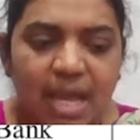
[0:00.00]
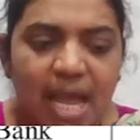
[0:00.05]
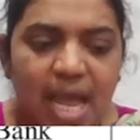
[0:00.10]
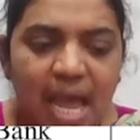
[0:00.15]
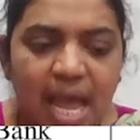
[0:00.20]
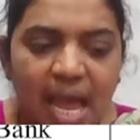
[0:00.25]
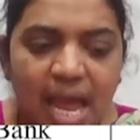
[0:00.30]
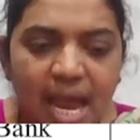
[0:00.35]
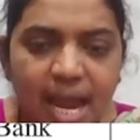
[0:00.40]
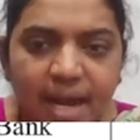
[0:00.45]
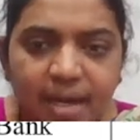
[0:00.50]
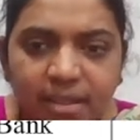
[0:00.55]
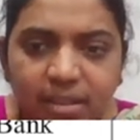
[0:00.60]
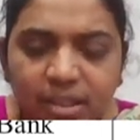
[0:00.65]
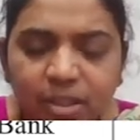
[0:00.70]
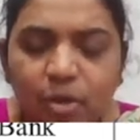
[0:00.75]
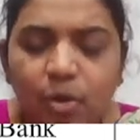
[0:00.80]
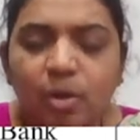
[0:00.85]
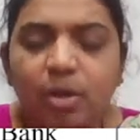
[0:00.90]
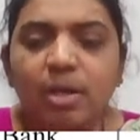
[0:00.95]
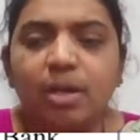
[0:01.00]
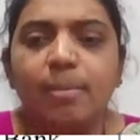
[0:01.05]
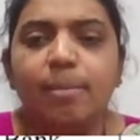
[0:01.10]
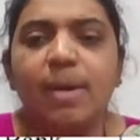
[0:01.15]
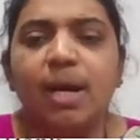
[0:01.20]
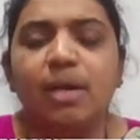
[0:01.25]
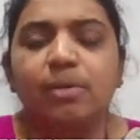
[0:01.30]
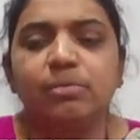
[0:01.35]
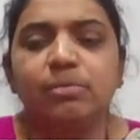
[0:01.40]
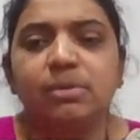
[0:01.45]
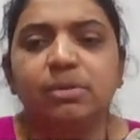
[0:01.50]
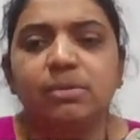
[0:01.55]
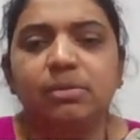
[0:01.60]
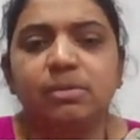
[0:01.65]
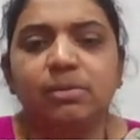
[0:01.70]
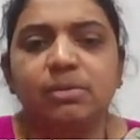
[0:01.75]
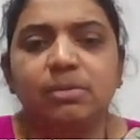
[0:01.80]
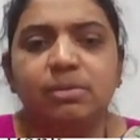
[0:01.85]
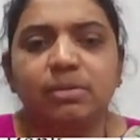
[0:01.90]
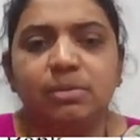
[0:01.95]
Add the all amount.
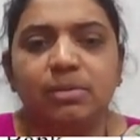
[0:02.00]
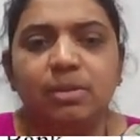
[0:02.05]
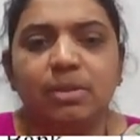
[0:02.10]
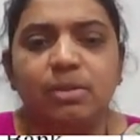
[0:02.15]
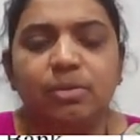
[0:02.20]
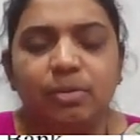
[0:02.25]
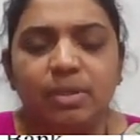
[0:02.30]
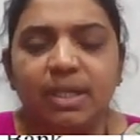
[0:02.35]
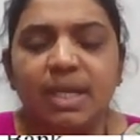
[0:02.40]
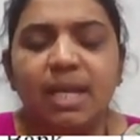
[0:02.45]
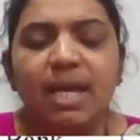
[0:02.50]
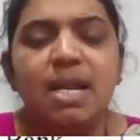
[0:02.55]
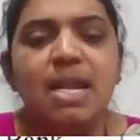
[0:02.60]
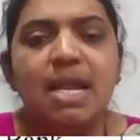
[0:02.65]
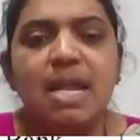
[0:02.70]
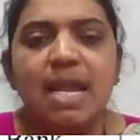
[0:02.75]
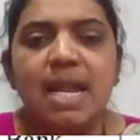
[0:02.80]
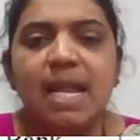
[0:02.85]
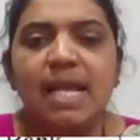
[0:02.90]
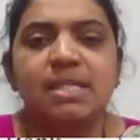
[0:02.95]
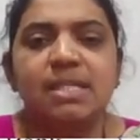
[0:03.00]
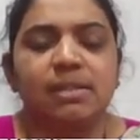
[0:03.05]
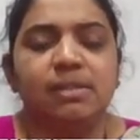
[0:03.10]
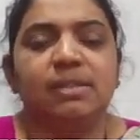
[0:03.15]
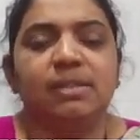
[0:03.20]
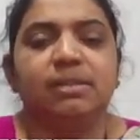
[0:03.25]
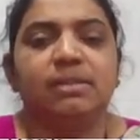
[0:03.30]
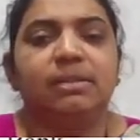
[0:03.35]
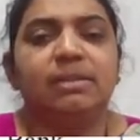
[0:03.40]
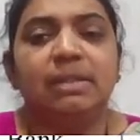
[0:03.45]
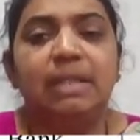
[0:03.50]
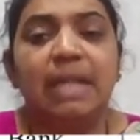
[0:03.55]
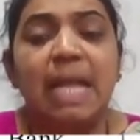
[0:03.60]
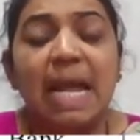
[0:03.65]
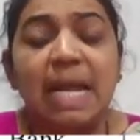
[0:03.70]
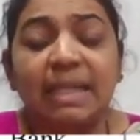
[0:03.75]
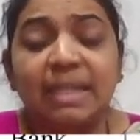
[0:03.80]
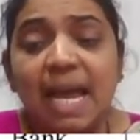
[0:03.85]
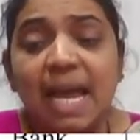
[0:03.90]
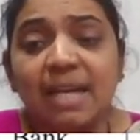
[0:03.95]
Okay, less
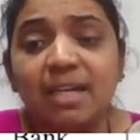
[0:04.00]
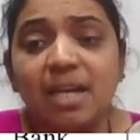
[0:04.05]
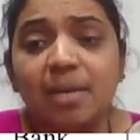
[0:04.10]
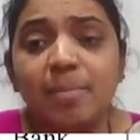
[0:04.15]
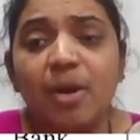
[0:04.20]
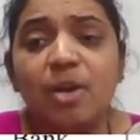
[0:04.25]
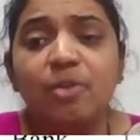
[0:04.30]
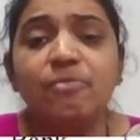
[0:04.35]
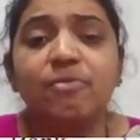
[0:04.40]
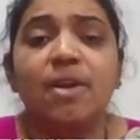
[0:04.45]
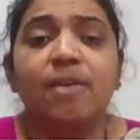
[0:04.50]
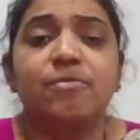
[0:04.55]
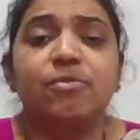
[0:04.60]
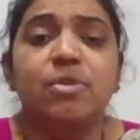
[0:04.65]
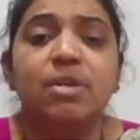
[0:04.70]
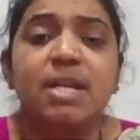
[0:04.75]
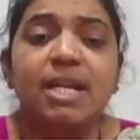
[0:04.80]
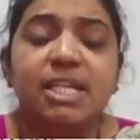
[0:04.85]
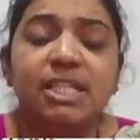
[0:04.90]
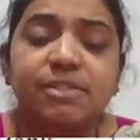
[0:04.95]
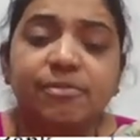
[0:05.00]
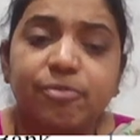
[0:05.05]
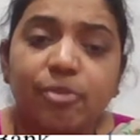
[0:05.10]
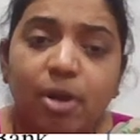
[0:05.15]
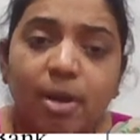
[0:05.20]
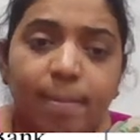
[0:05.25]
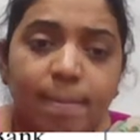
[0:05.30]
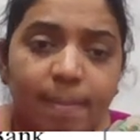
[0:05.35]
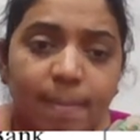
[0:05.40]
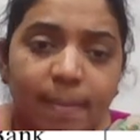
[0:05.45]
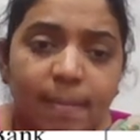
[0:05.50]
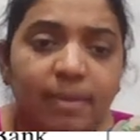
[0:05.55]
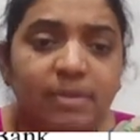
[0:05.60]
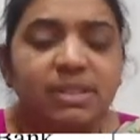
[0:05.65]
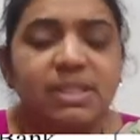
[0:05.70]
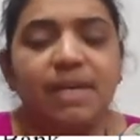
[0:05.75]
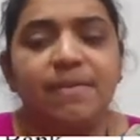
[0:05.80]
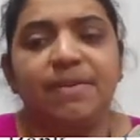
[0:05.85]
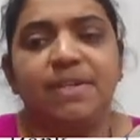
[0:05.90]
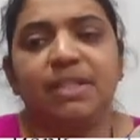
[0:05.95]
that amount we have to less from
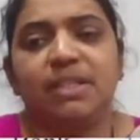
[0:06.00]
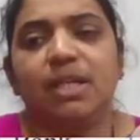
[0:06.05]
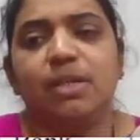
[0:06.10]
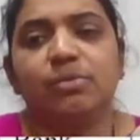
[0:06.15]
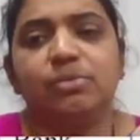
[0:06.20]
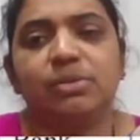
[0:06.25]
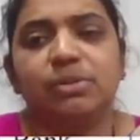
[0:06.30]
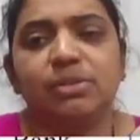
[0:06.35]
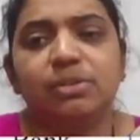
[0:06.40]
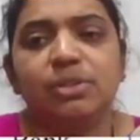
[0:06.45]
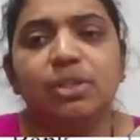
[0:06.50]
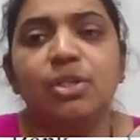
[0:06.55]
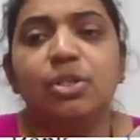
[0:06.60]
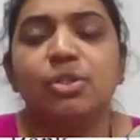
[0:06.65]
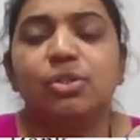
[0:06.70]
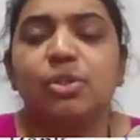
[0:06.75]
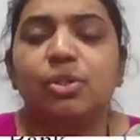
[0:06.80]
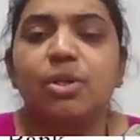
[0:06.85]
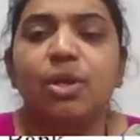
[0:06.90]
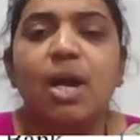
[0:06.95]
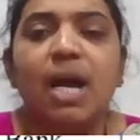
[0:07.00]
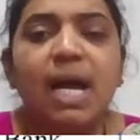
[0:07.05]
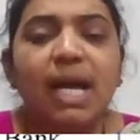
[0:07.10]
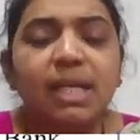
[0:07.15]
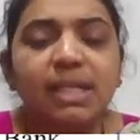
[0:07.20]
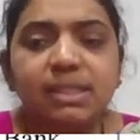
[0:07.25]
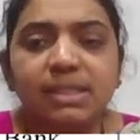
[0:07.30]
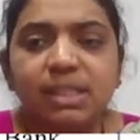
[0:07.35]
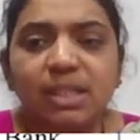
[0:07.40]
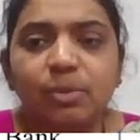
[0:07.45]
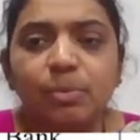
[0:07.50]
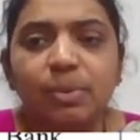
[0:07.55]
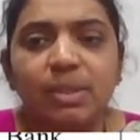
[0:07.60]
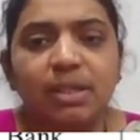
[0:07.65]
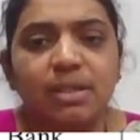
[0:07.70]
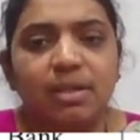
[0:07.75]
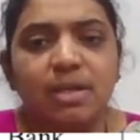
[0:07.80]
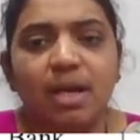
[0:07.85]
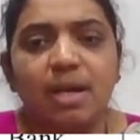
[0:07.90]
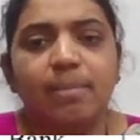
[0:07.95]
70,000. So your answer
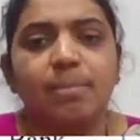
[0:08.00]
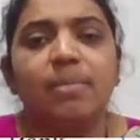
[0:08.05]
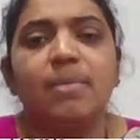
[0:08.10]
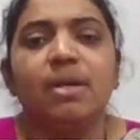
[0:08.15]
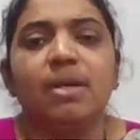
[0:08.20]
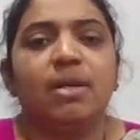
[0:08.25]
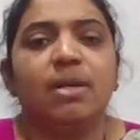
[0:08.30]
will come.